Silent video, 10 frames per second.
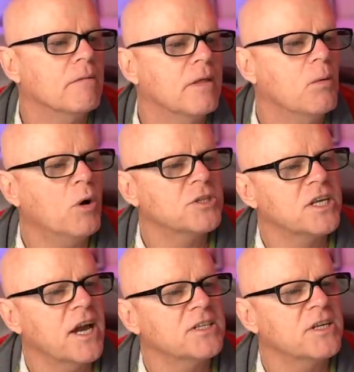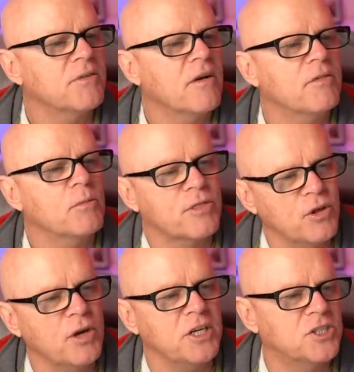He wants the A7R3 with
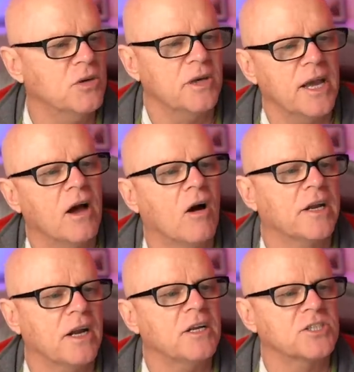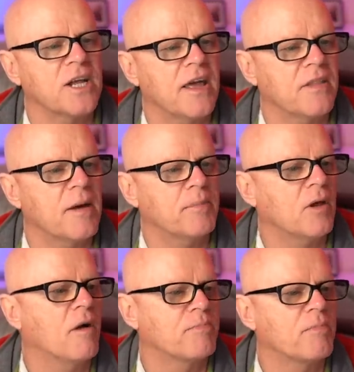32. Yeah, I can understand that,
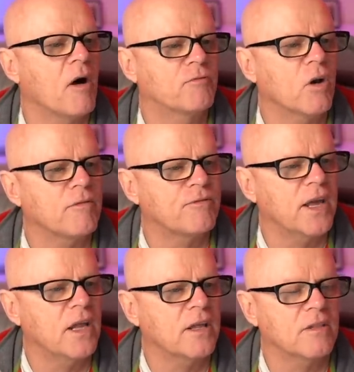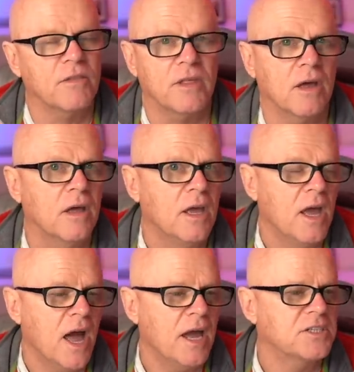but I've got a feeling that the
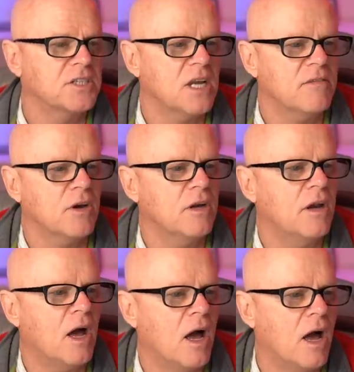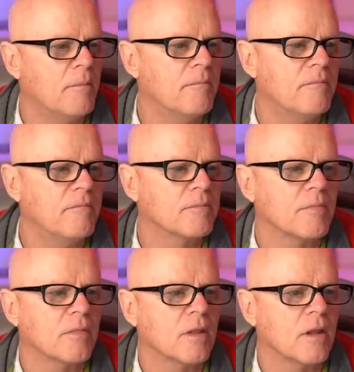A7IV
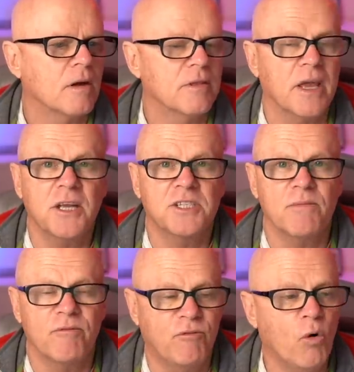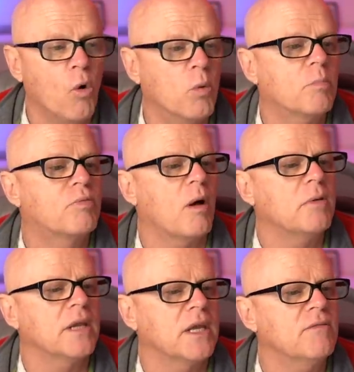will
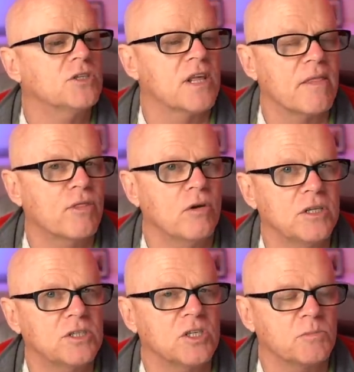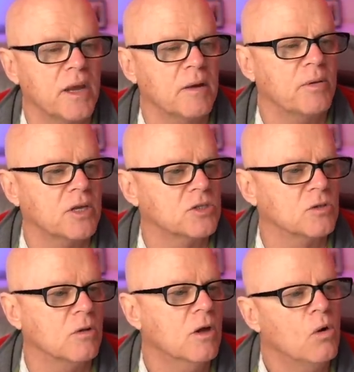probably give us that 36
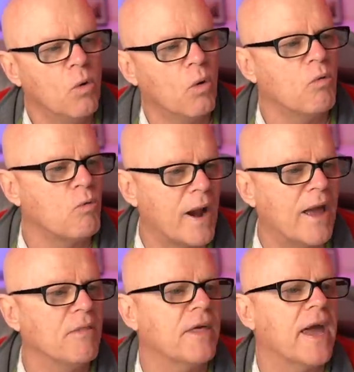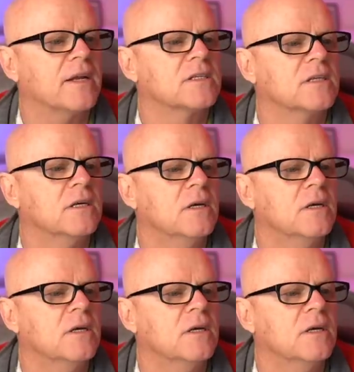megapixel or around that.